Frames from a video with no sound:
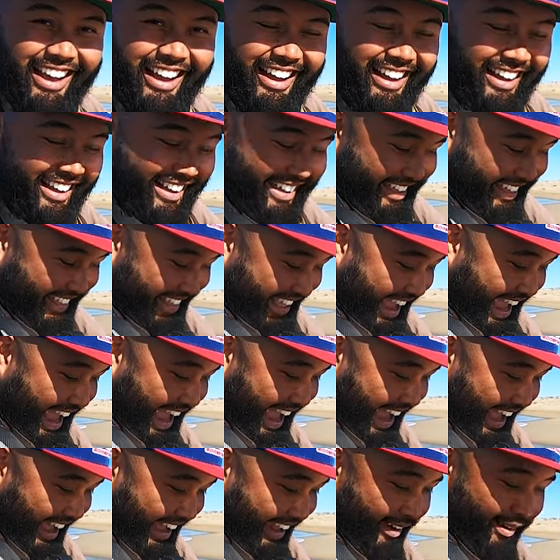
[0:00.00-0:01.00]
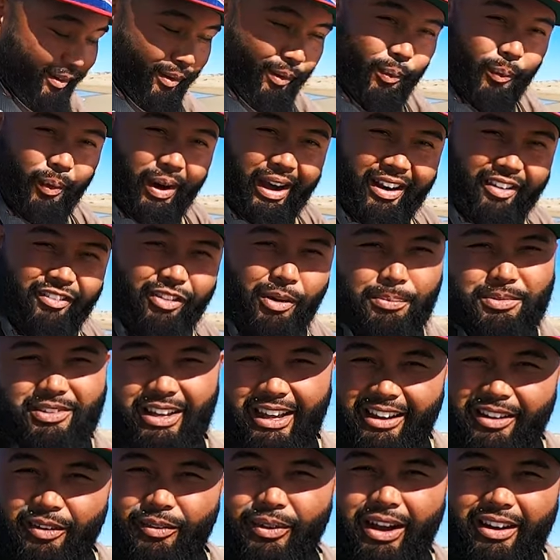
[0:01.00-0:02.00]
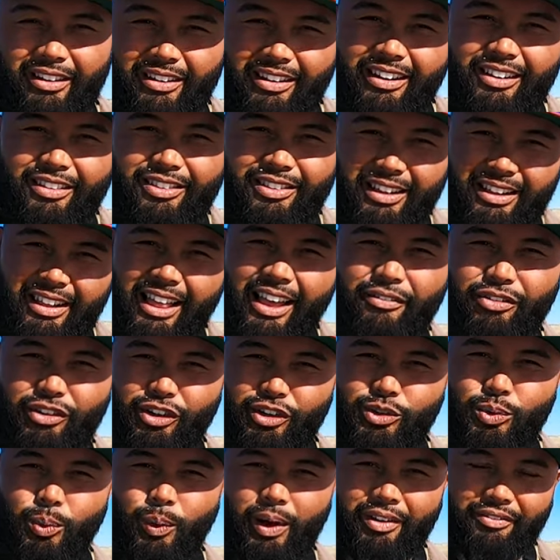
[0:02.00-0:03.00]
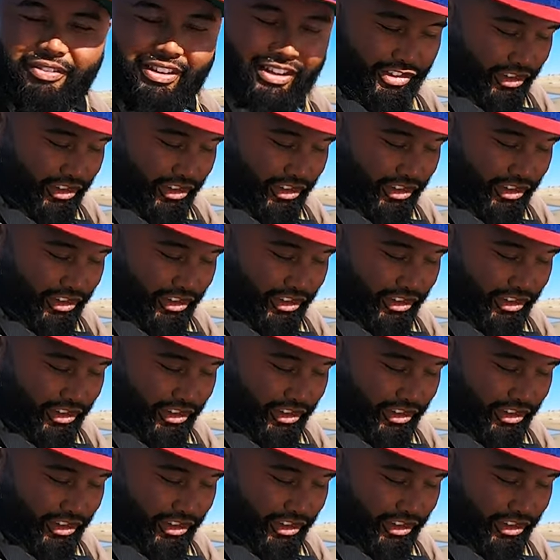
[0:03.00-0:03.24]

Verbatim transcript: Uh, and one of them's like around an 11 or 12